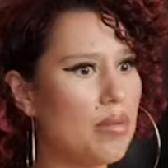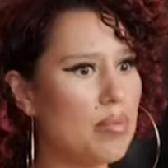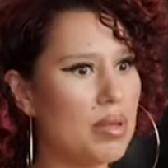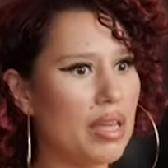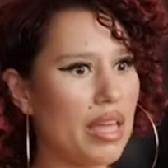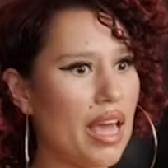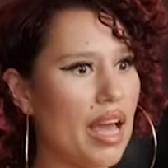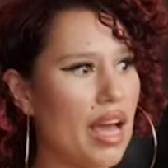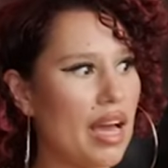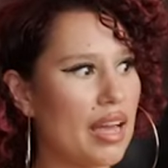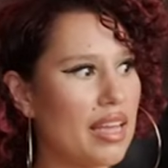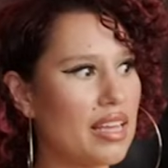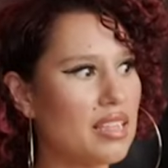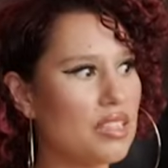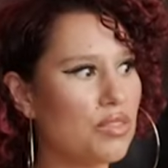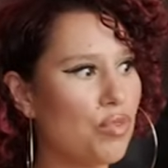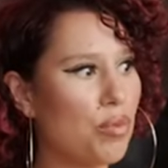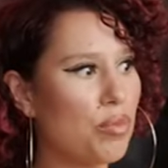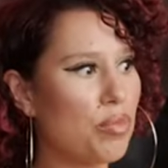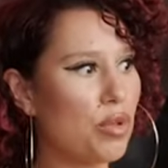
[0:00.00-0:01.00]
but yeah, I
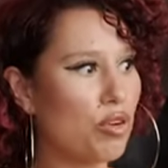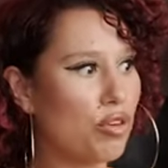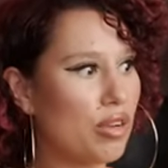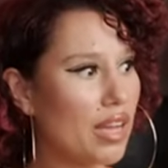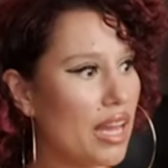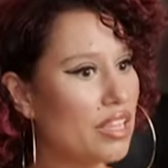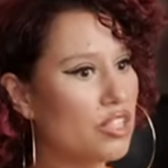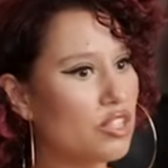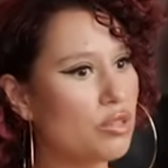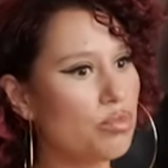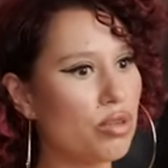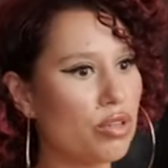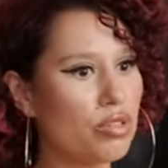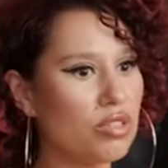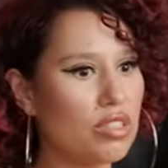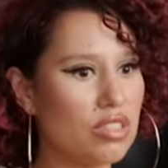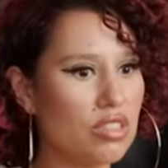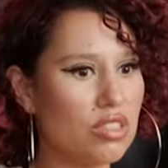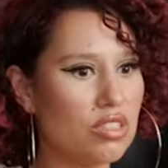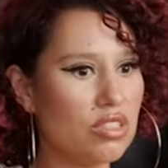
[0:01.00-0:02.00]
guess from the creation
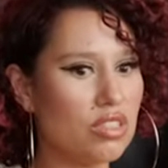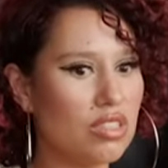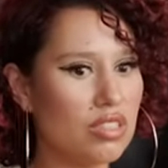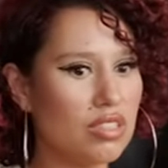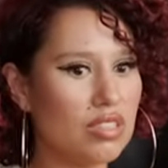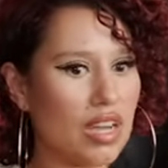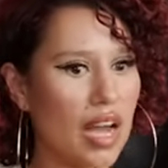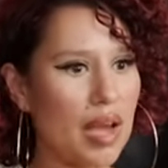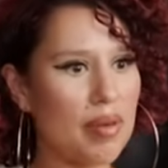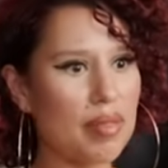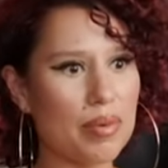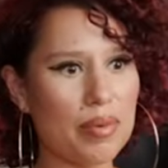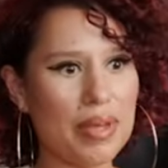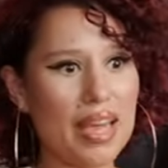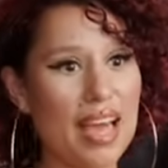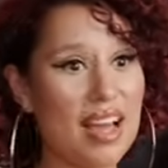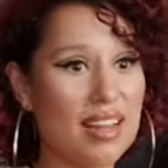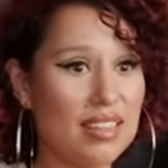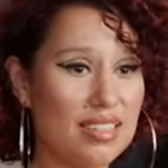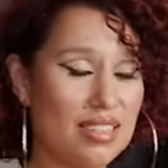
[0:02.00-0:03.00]
process to the time that
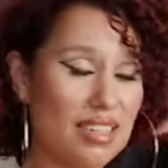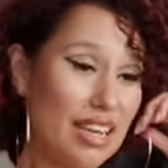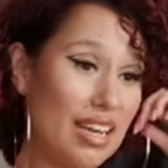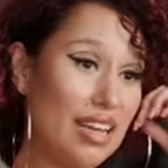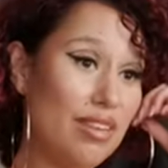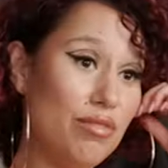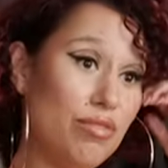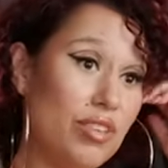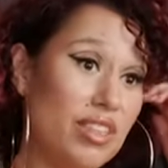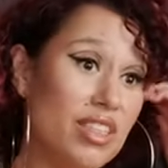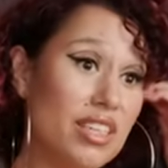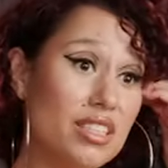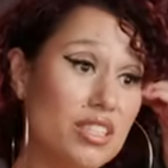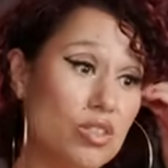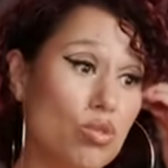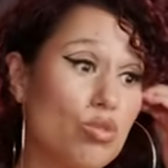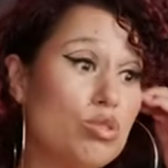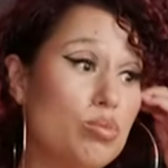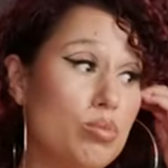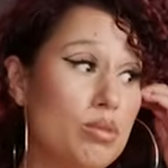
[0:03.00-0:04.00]
we handed it in for this
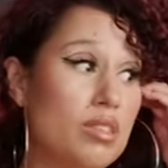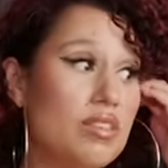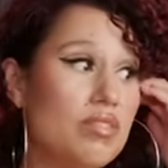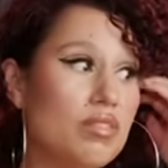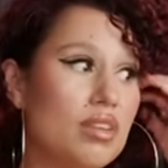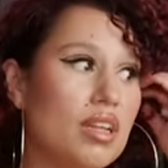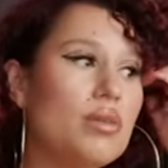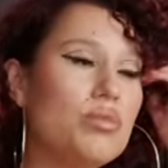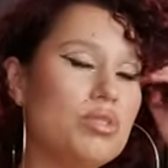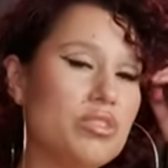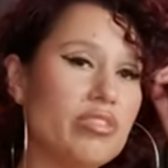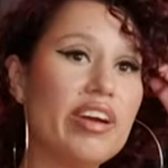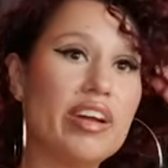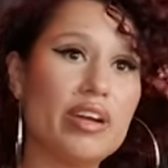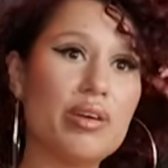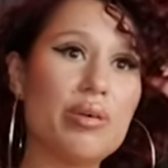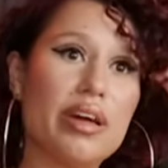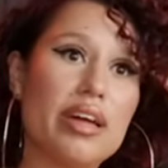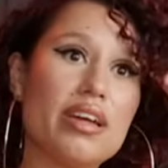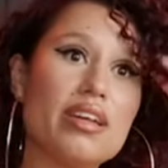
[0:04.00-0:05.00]
song specifically was very
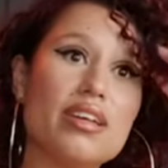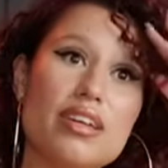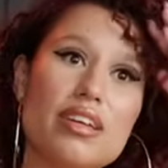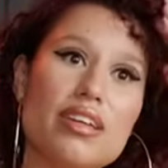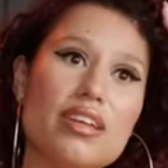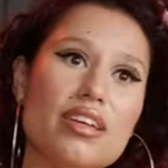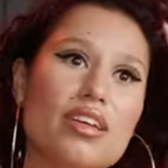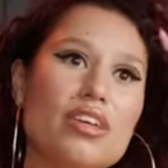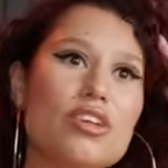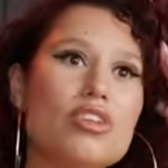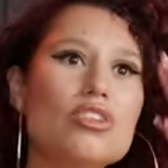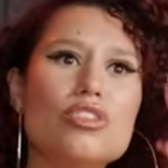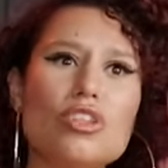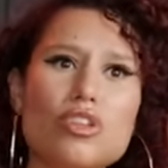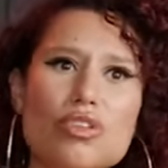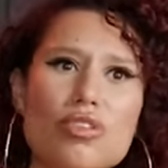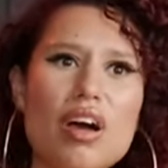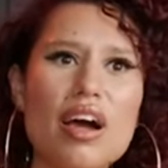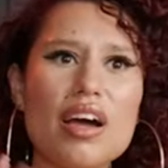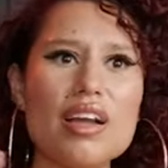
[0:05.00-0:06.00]
quick. So
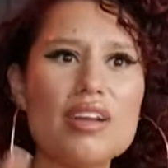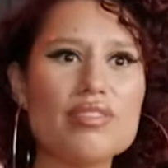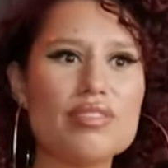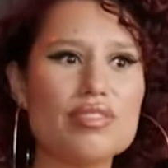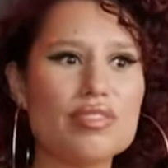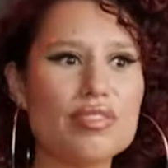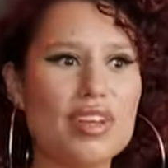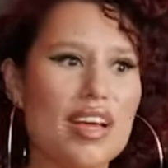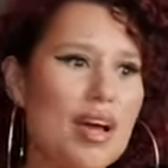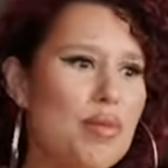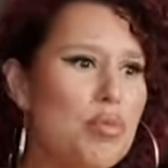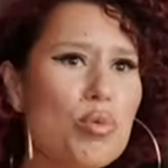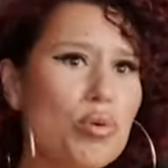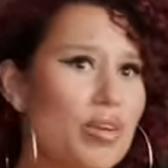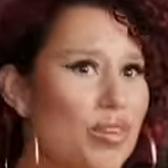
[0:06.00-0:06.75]
you kind of, well,